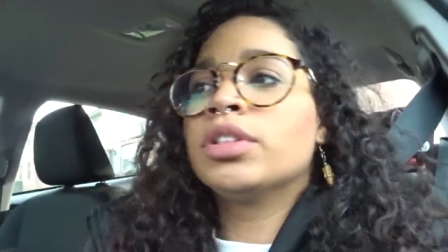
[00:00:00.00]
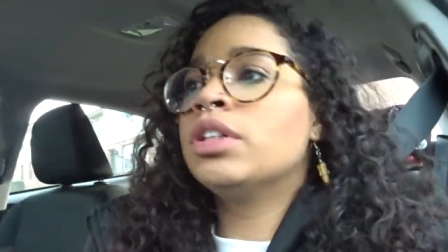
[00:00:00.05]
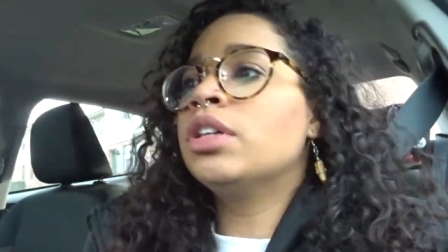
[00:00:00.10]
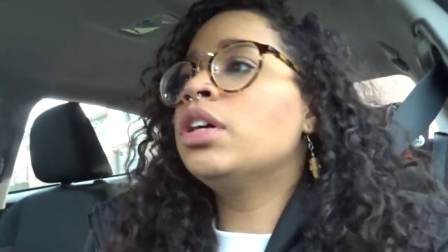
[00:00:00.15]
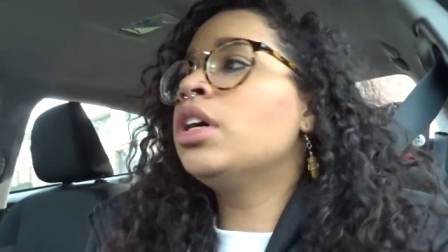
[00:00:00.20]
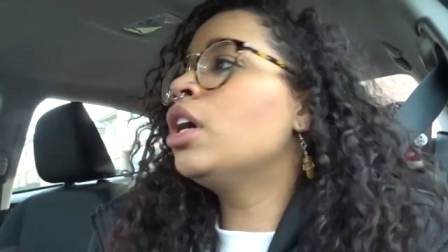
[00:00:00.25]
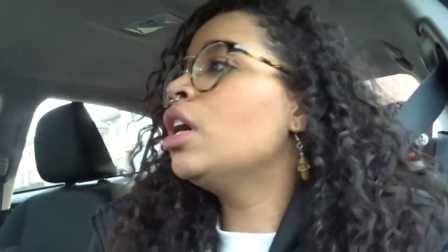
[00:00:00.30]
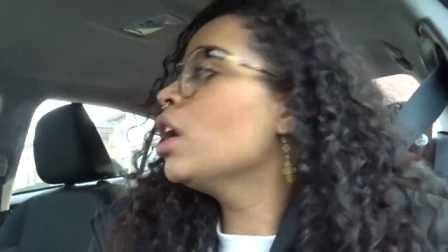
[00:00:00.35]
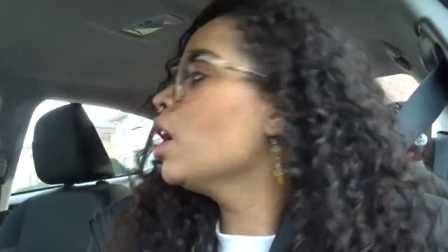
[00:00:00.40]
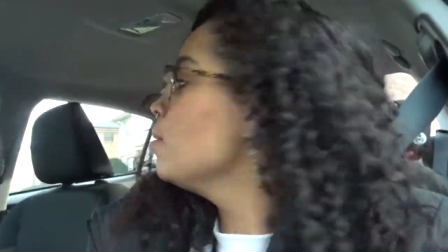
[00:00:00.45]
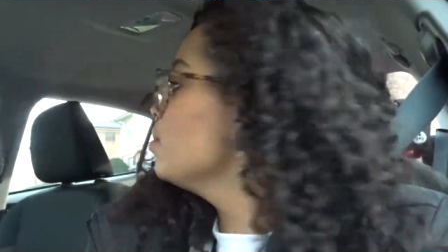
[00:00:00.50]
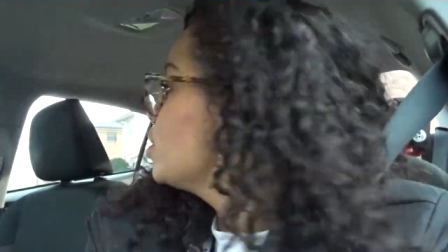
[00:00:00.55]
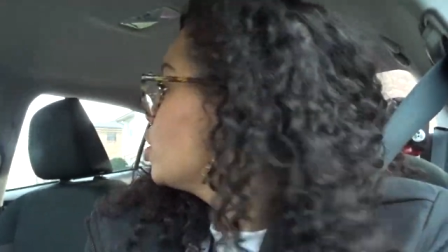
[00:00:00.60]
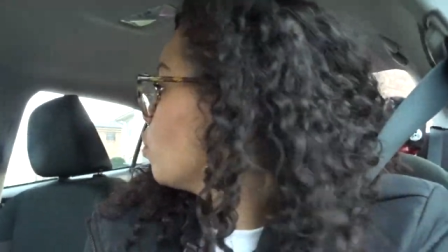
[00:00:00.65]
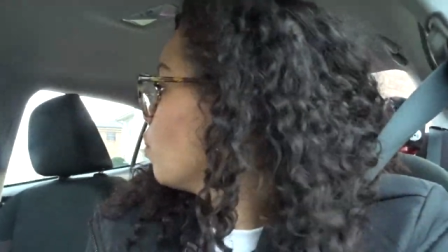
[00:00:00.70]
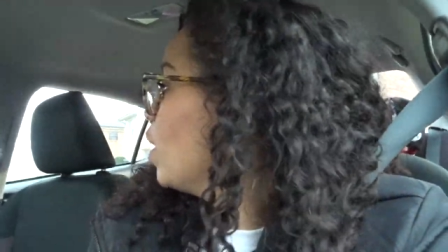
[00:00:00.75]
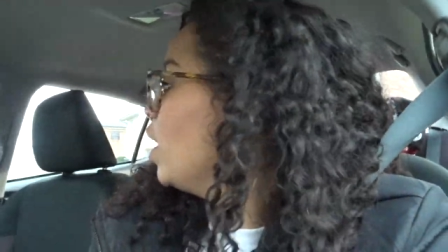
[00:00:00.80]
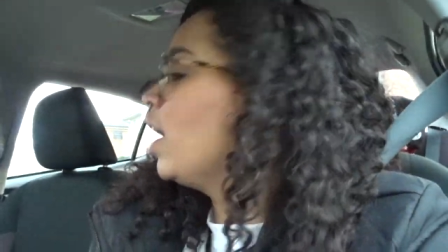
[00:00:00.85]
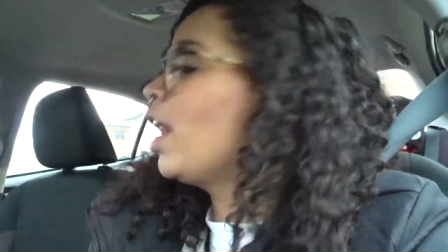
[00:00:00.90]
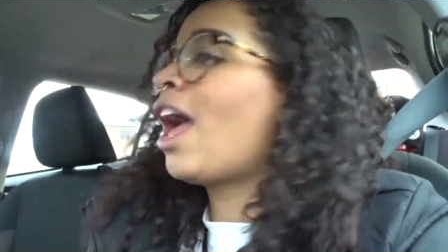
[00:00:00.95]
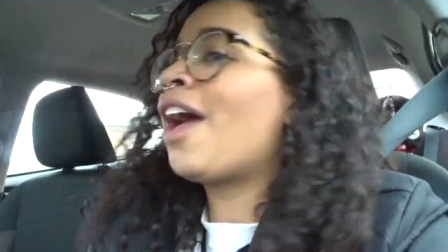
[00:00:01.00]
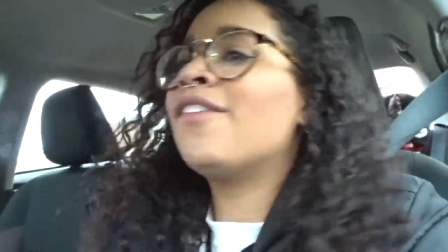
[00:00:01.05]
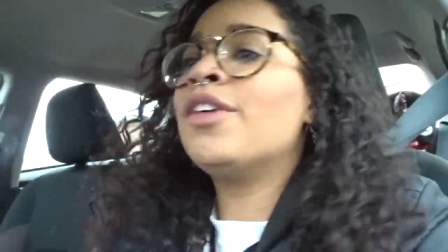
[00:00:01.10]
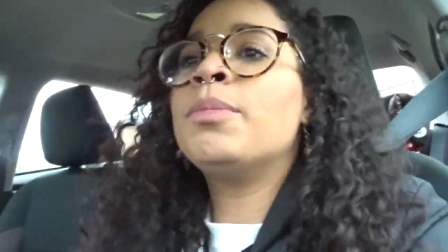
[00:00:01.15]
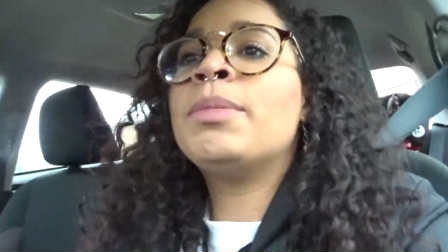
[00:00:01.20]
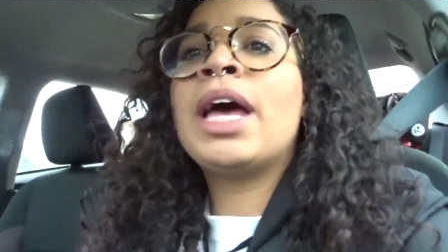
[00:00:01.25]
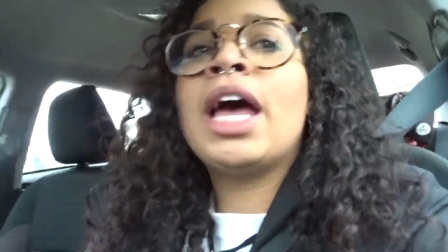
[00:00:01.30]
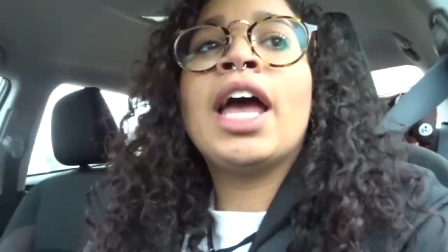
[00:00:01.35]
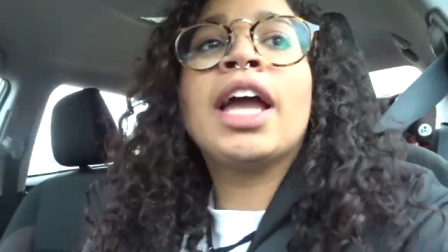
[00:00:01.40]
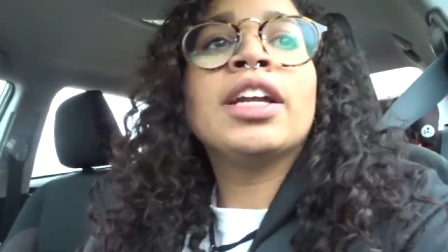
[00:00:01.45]
Ugh, I'm so ready to have
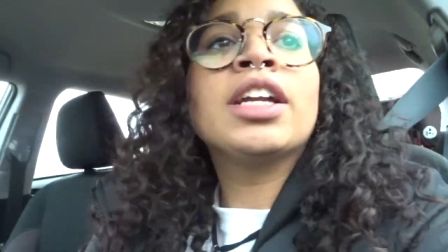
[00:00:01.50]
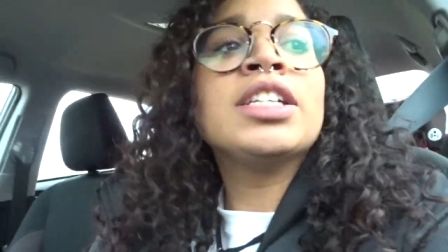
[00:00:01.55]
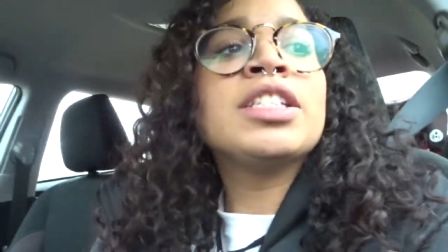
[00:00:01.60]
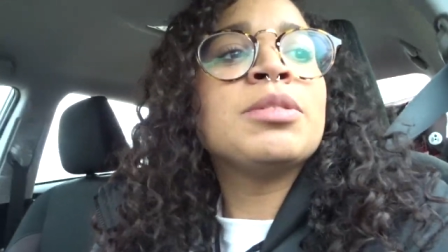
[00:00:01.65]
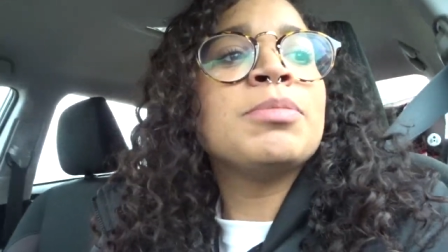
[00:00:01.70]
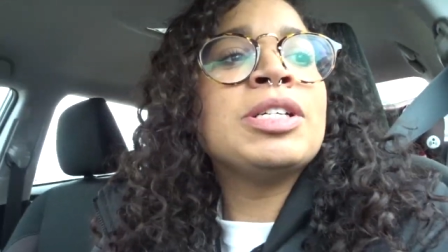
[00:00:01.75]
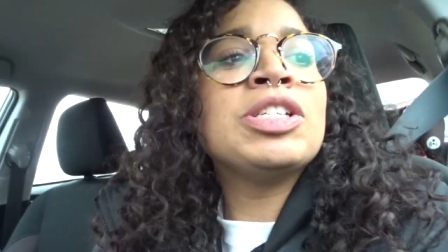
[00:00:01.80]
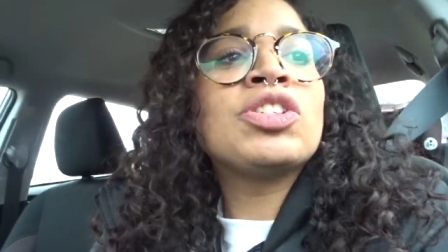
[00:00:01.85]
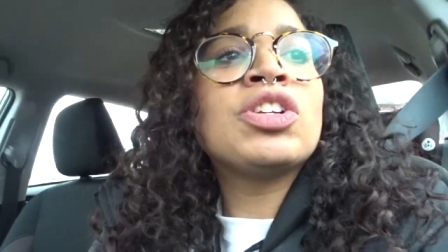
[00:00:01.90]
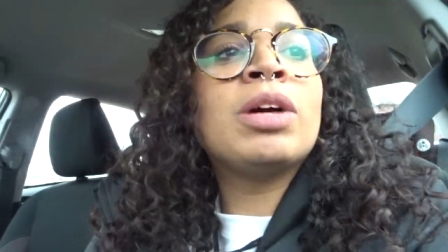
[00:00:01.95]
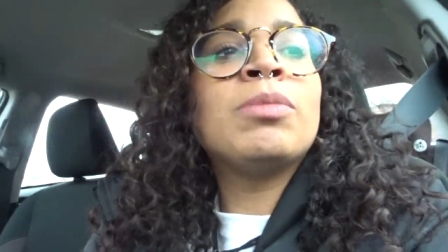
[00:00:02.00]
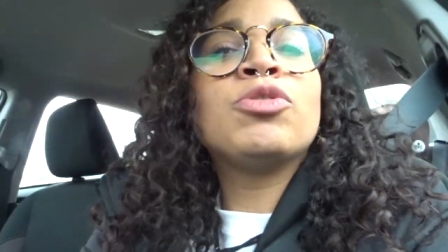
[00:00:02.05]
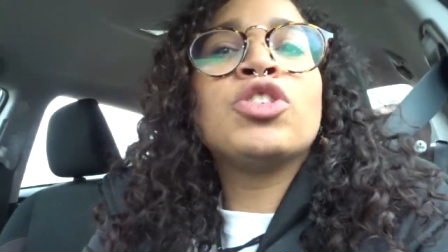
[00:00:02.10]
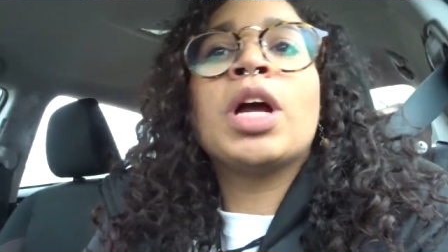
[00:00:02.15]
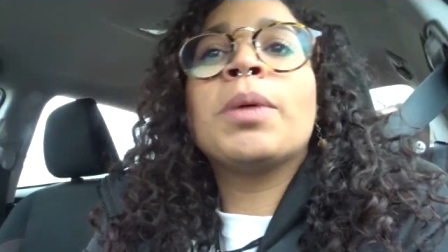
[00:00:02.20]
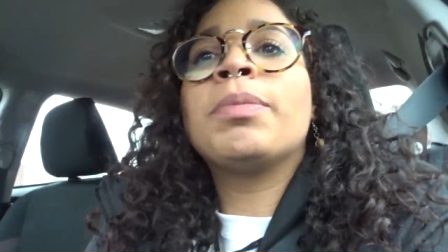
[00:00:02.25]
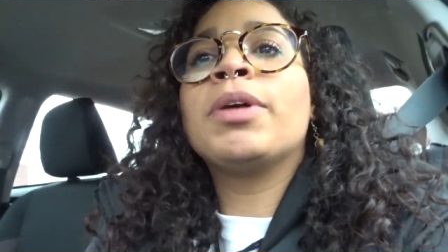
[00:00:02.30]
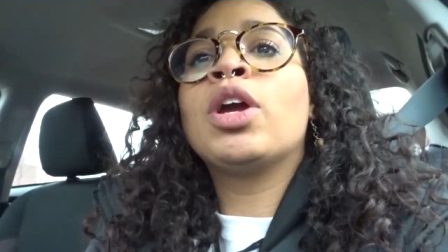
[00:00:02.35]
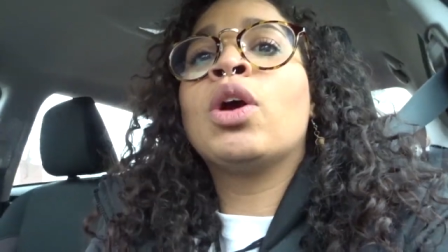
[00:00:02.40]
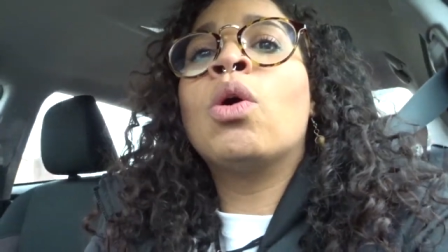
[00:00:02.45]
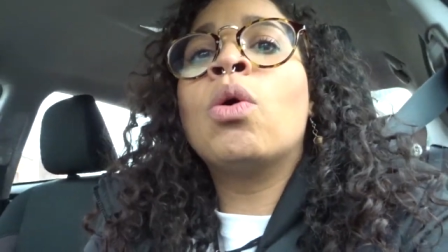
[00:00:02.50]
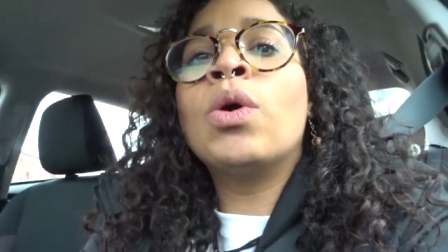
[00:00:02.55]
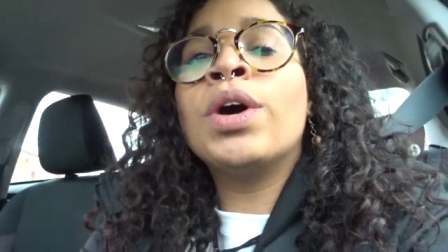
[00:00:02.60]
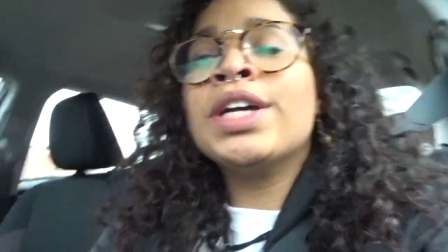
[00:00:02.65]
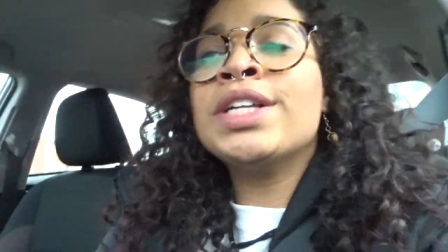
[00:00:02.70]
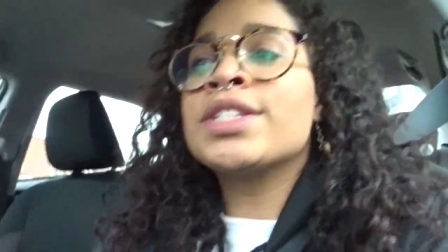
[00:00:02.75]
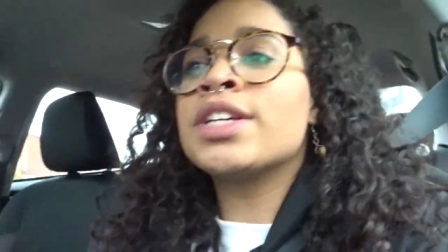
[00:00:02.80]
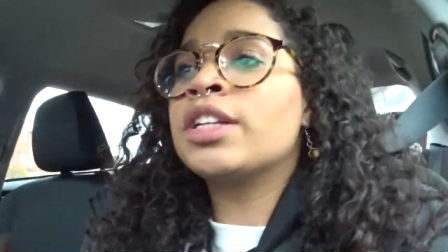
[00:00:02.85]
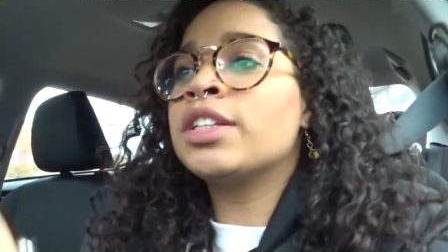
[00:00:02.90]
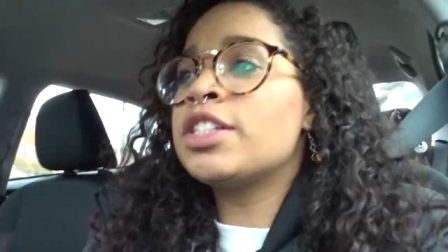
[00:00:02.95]
it back. Not to mention, I'm dropping
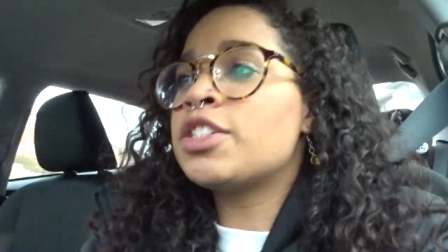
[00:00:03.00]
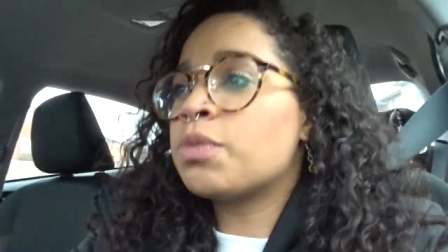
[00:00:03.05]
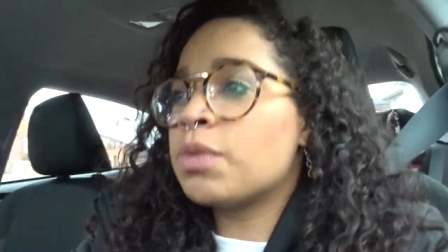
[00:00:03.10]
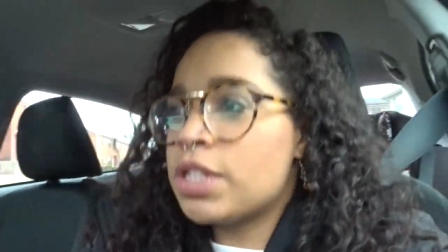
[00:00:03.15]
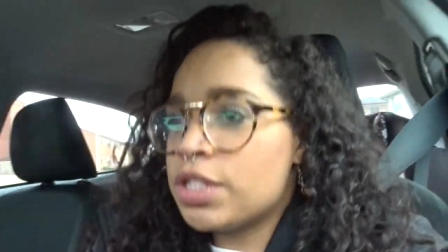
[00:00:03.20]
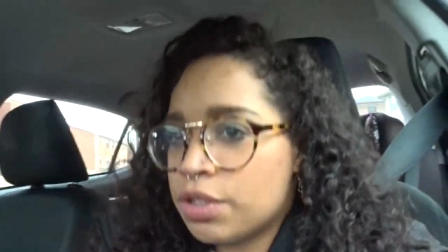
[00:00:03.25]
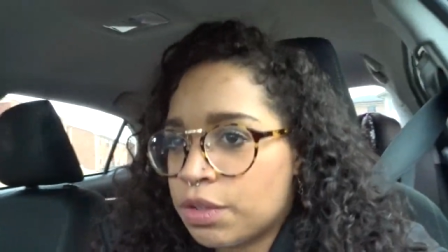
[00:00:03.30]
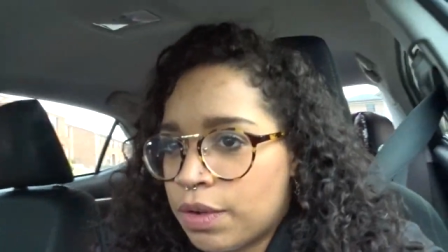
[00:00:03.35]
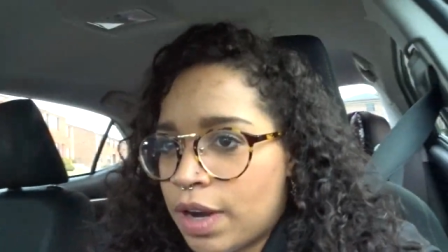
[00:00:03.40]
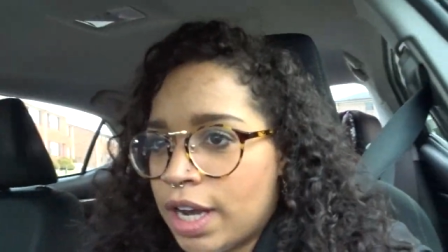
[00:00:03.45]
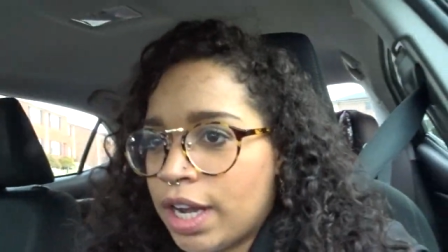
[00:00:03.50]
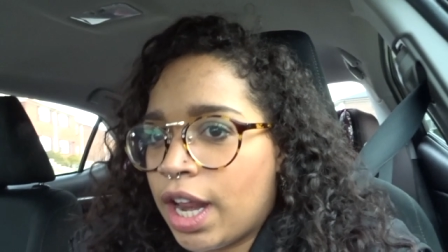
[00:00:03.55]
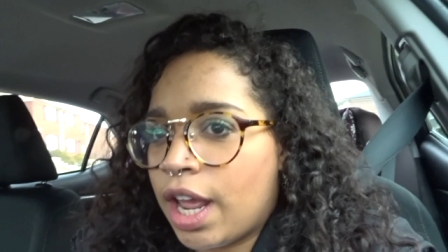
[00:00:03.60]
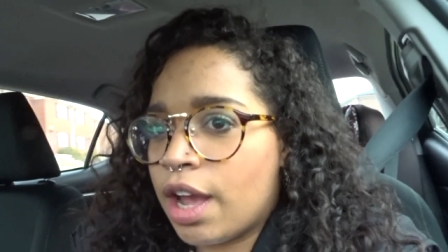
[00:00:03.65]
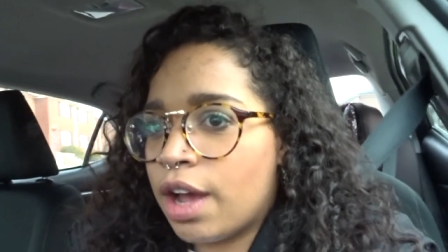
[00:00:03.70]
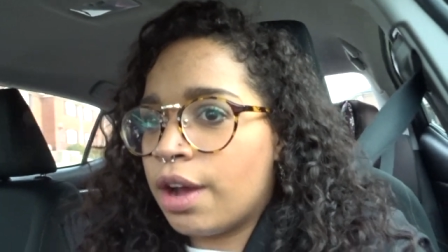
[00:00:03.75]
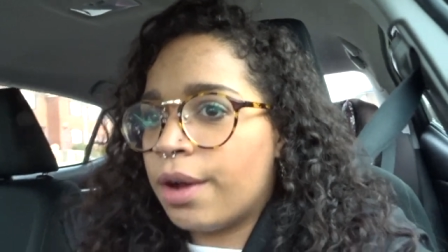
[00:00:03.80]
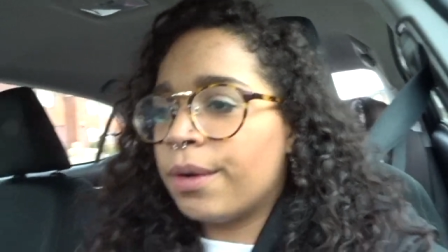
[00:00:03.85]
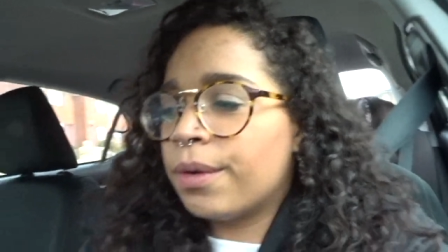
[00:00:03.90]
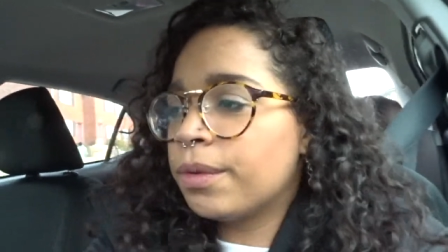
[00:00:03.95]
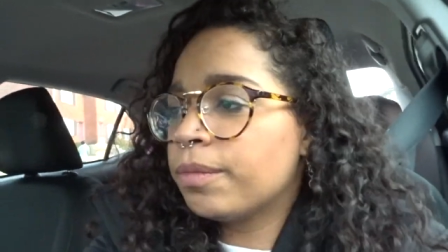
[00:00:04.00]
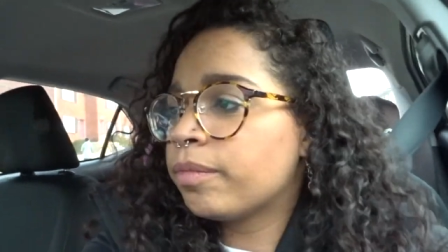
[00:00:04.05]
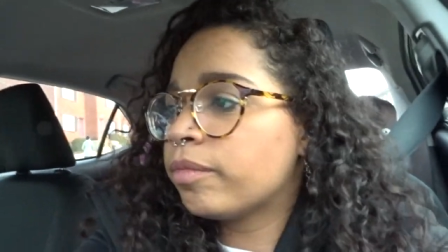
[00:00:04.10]
coins on this rental right now